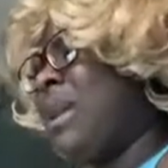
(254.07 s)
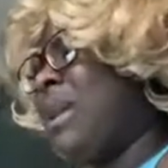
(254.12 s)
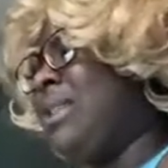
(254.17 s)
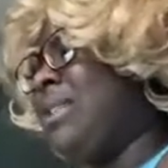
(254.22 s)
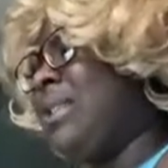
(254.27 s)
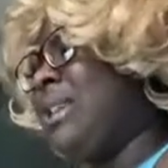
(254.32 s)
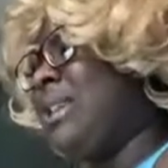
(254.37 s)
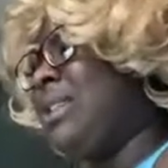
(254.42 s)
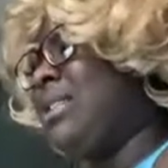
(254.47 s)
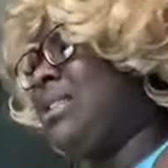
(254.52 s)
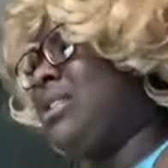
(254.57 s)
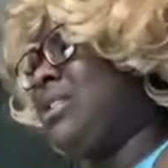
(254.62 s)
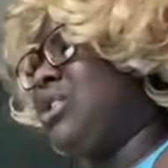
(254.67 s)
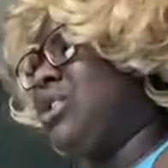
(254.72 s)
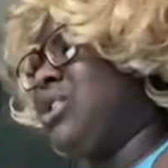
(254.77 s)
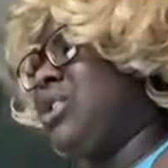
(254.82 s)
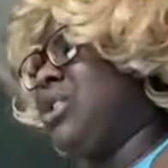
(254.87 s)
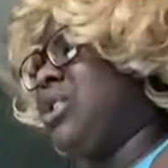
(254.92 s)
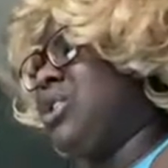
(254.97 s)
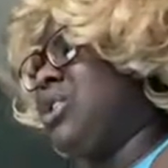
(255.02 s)
sense.
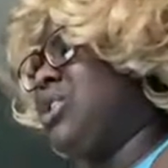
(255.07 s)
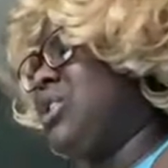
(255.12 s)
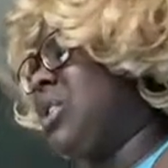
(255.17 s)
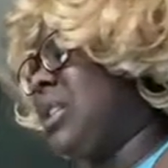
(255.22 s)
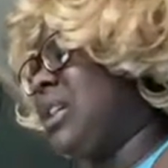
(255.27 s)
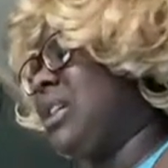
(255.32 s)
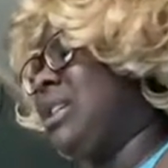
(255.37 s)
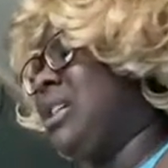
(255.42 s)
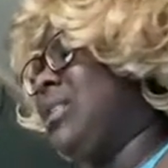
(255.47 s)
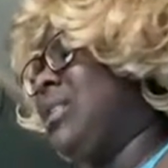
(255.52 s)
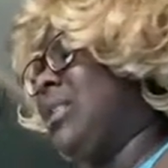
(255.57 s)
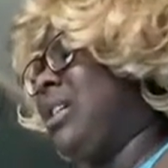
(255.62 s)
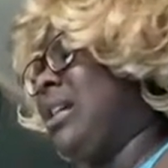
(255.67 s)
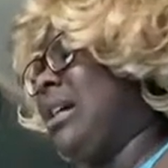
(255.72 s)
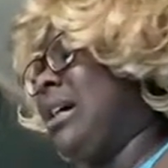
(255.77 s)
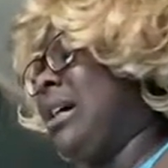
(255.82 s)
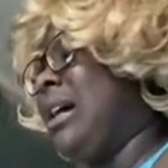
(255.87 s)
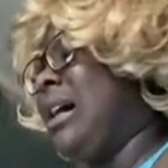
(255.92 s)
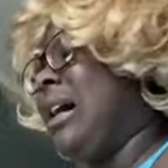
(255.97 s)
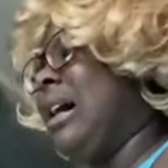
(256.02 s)
Geesh, I sounded like a
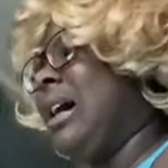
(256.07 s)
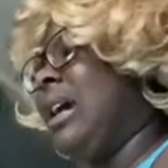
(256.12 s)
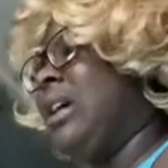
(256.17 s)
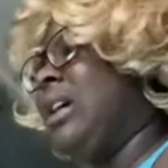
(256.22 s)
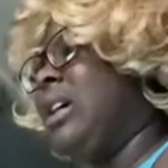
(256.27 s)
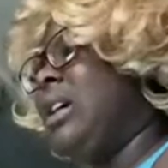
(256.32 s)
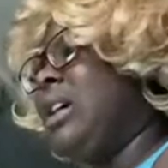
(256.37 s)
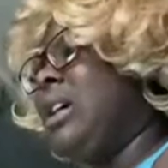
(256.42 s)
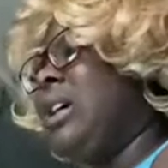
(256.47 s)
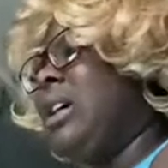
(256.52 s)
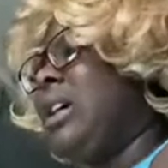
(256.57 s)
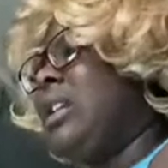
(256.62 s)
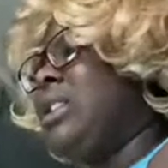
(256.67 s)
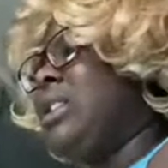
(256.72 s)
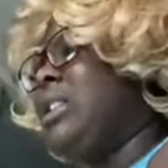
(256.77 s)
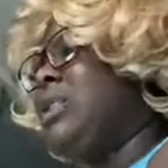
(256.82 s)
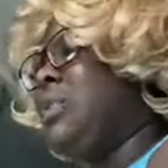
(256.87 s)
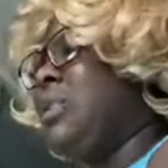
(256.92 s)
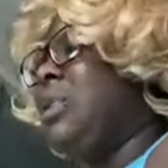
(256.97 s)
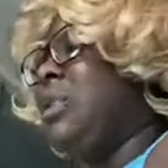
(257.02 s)
guy.
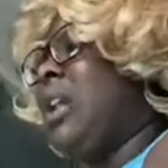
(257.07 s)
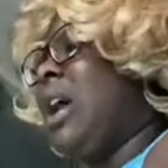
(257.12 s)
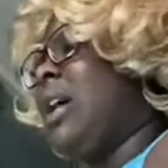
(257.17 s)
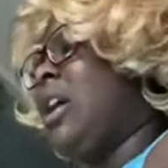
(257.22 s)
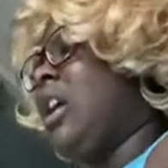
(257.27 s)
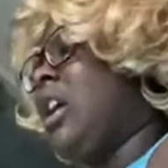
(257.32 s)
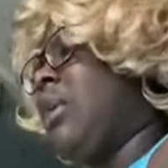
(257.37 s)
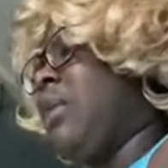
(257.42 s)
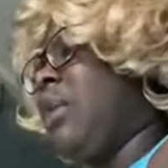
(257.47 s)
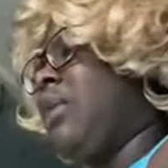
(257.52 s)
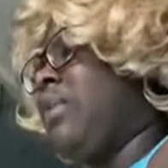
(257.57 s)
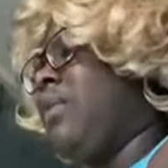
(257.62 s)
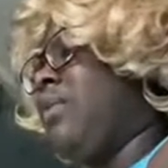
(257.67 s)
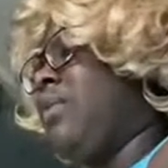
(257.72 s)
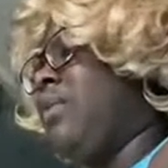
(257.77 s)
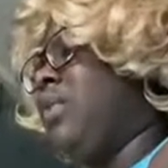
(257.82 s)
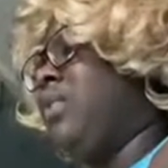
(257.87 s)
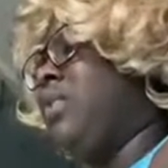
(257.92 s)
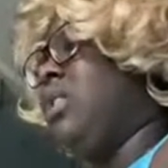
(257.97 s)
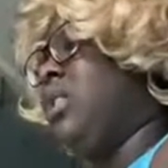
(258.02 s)
Since when did I care about the
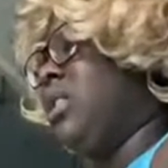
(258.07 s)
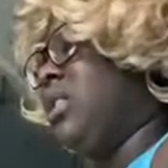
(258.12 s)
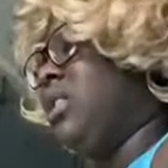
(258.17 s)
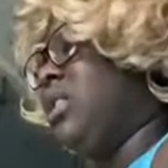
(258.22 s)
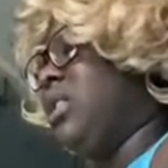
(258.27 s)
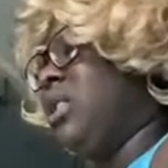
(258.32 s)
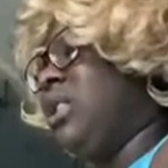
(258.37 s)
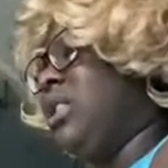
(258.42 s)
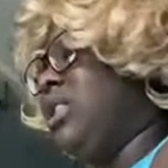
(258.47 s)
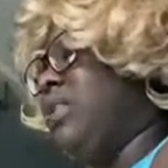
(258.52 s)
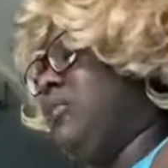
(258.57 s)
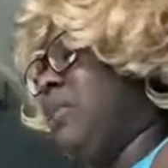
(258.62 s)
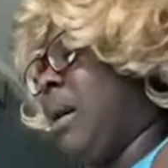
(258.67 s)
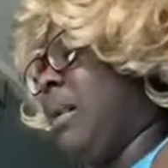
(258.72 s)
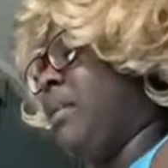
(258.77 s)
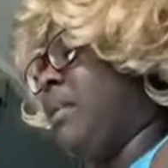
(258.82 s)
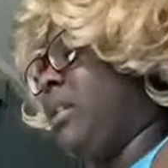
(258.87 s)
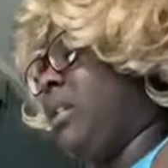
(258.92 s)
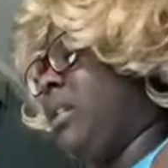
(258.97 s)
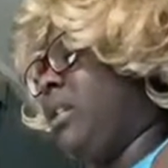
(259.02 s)
vintageness of my
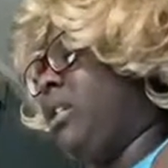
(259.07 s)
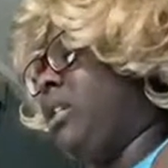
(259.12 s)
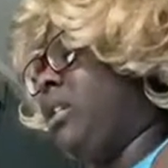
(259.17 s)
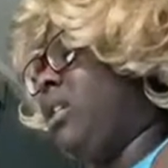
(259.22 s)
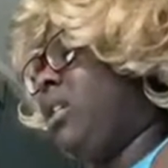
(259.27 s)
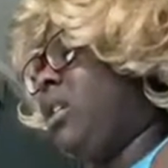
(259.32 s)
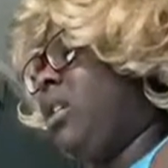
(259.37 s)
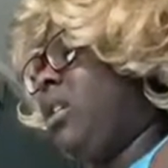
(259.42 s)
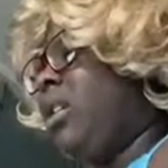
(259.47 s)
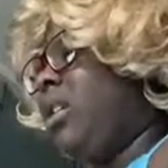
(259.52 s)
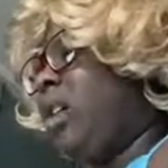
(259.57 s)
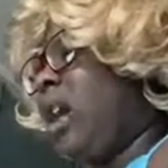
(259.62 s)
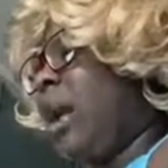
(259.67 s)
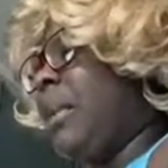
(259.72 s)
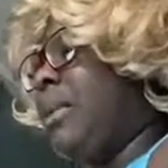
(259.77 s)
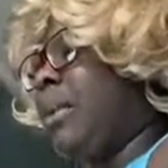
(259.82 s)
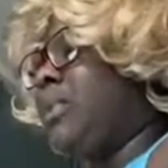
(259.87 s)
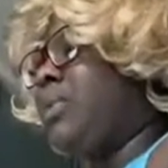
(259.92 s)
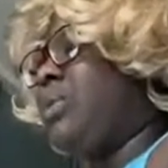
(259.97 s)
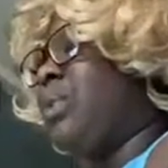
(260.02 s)
bug? I
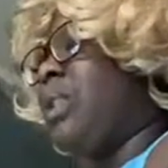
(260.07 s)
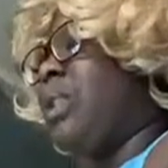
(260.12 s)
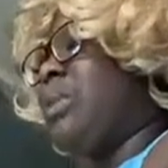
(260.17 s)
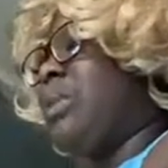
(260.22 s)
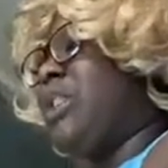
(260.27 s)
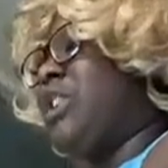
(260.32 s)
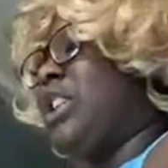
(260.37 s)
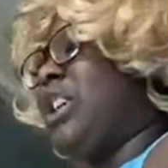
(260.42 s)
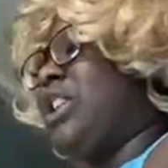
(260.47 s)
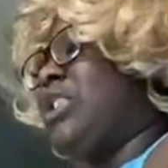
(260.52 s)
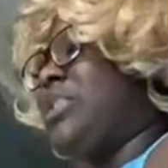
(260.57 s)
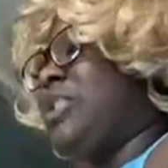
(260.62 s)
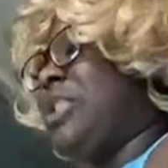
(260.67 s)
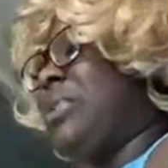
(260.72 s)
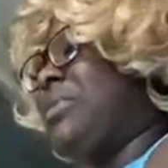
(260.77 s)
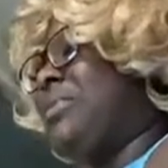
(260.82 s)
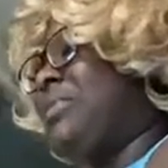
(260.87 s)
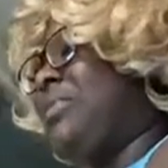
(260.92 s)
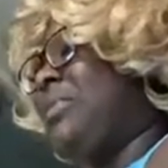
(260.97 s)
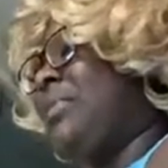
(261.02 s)
must really be changing.
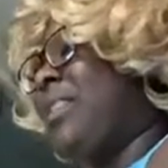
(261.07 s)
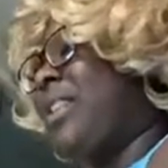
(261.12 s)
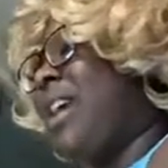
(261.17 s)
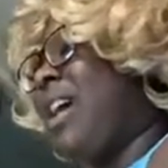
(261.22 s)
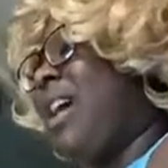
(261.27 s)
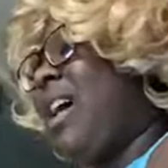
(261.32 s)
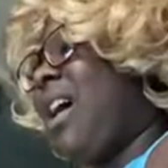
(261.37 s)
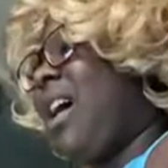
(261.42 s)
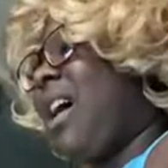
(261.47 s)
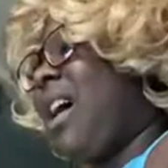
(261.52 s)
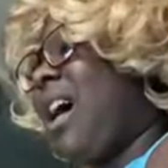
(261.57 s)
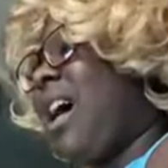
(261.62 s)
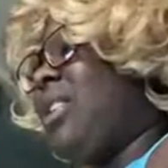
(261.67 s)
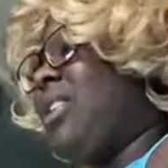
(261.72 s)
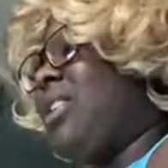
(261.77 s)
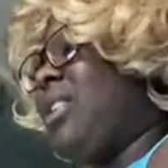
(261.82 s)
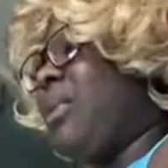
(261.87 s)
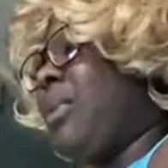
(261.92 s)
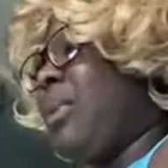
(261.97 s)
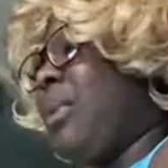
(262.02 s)
I
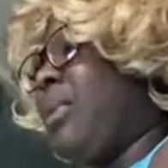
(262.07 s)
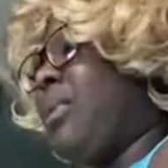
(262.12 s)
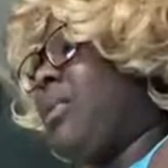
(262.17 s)
looked both